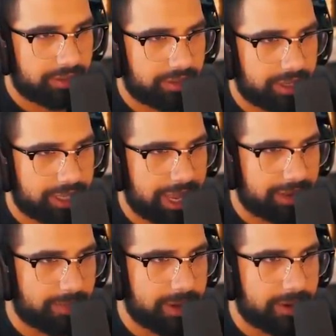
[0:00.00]
Kitty cat,
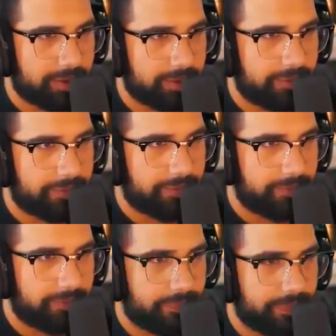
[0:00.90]
come here.
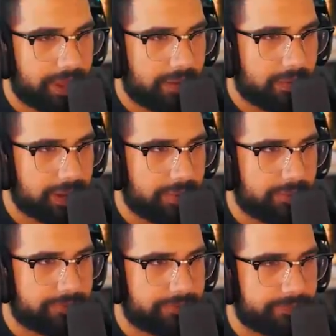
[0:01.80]
No, okay,
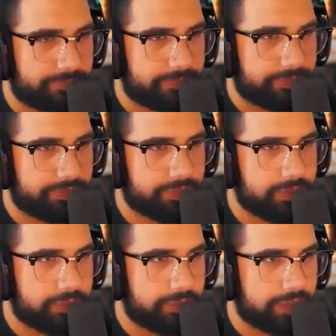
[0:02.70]
well,
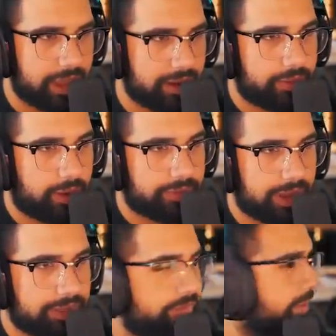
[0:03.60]
screw you then. No, I'm talking to